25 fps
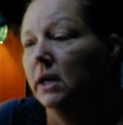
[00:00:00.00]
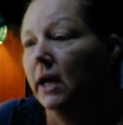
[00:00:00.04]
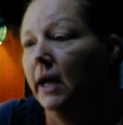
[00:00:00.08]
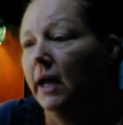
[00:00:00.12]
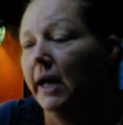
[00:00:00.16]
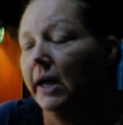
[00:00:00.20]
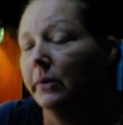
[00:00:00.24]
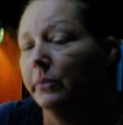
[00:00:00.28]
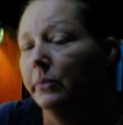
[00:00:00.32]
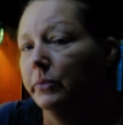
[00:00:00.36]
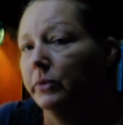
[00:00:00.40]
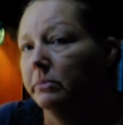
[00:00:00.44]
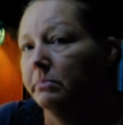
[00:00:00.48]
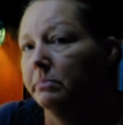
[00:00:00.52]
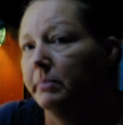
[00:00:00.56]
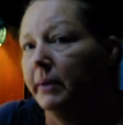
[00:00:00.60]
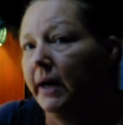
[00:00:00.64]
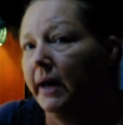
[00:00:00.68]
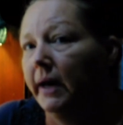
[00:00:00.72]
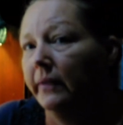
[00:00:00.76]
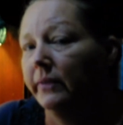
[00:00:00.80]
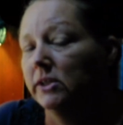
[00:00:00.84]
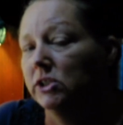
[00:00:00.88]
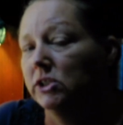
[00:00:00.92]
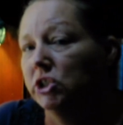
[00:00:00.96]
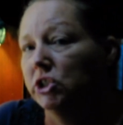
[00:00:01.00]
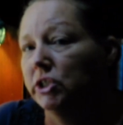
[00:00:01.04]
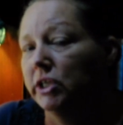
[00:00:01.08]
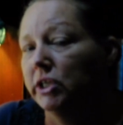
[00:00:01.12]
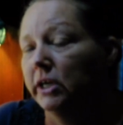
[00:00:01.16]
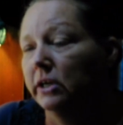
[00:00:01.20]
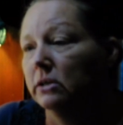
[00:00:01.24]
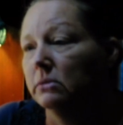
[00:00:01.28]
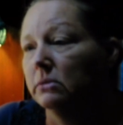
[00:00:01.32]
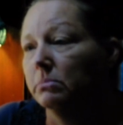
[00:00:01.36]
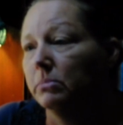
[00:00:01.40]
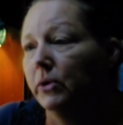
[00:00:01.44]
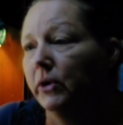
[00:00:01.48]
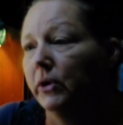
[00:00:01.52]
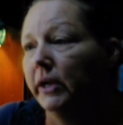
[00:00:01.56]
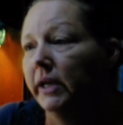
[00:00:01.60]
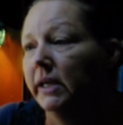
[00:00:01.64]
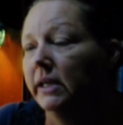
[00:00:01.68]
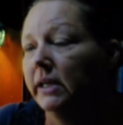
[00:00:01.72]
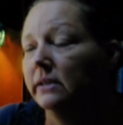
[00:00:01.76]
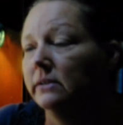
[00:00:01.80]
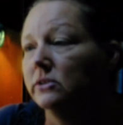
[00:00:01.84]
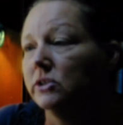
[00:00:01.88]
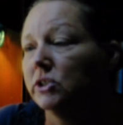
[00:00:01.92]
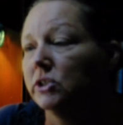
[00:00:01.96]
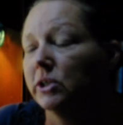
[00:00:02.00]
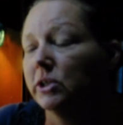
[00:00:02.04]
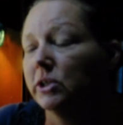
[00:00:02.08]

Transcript: I would buy the generic brand so I